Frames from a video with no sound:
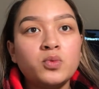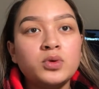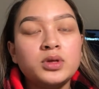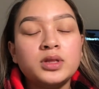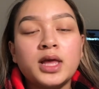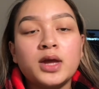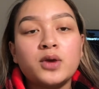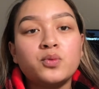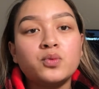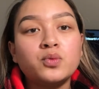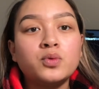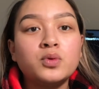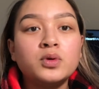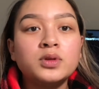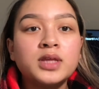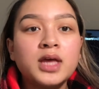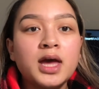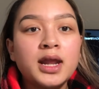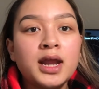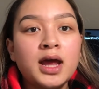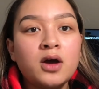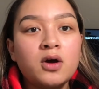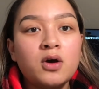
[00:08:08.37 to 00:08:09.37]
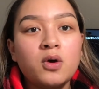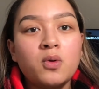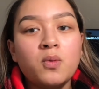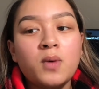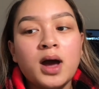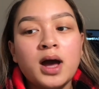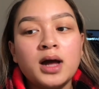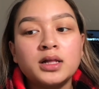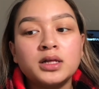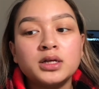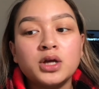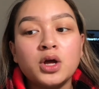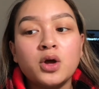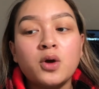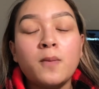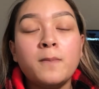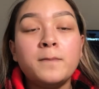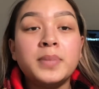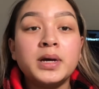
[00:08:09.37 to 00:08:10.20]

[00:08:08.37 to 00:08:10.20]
We like ruled that out a while ago,